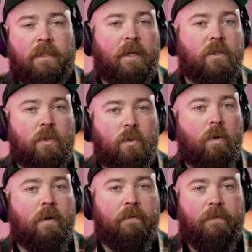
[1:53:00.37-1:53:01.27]

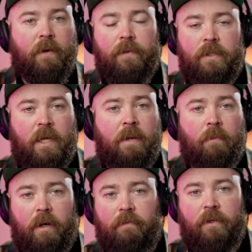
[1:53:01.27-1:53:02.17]
sort of felt the same
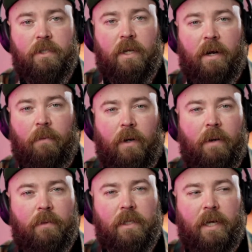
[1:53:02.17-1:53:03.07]
when I first got it, where I
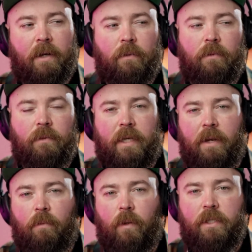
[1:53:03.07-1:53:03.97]
was like, I don't get
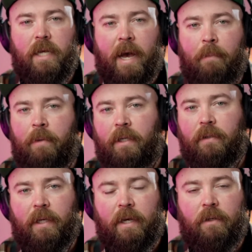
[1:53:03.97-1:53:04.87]
what's happening.
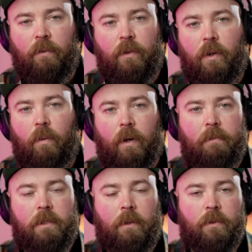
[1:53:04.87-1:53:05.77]
Like, I don't know what I'm
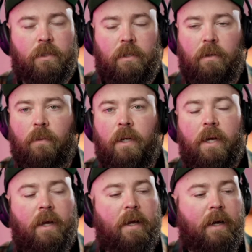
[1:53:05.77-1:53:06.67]
supposed to do.
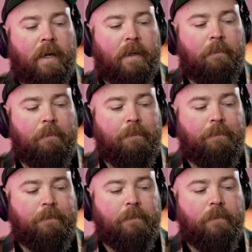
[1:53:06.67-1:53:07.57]
And
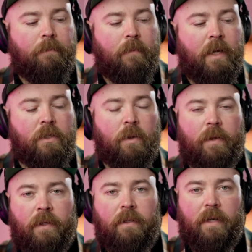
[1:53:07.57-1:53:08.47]
so I
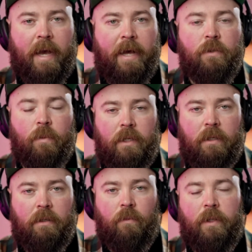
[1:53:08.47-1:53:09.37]
think that as
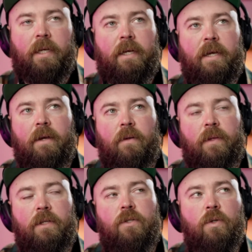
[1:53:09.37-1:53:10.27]

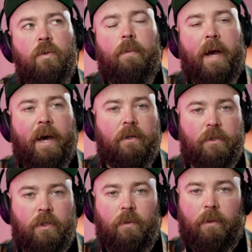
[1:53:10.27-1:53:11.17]
these new patterns
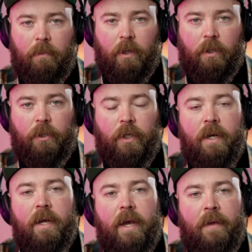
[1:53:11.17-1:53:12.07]
do emerge,
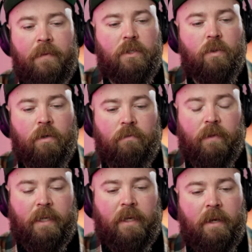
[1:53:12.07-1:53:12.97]
and this sort of,
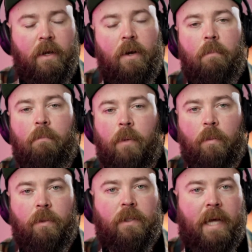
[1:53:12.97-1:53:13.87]
like,
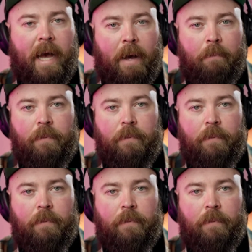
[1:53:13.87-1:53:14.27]
mobile app